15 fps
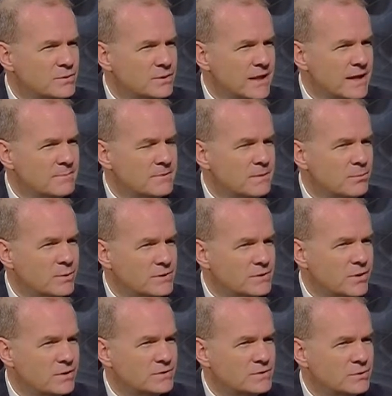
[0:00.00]
A lot of people we
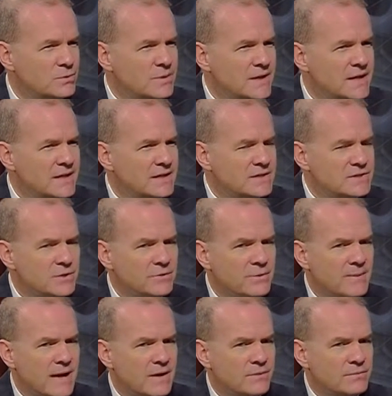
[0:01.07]
talk to concerned
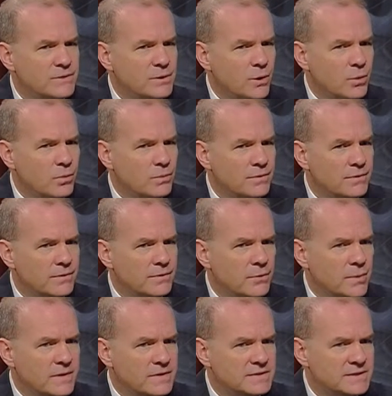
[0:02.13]
about, the
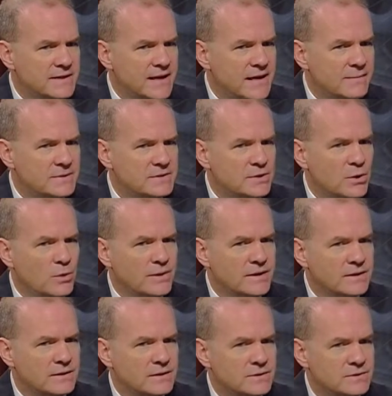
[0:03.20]
way this economy is going,
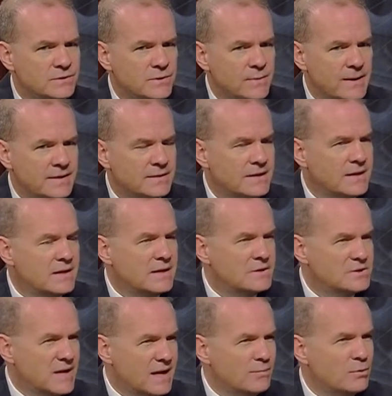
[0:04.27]
and concerned about
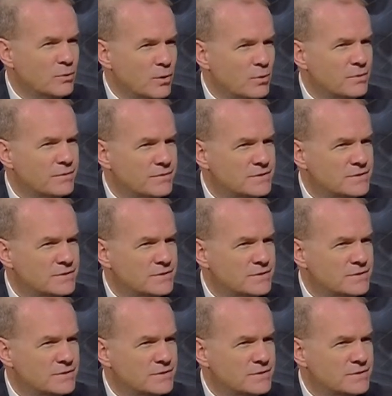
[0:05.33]
job growth.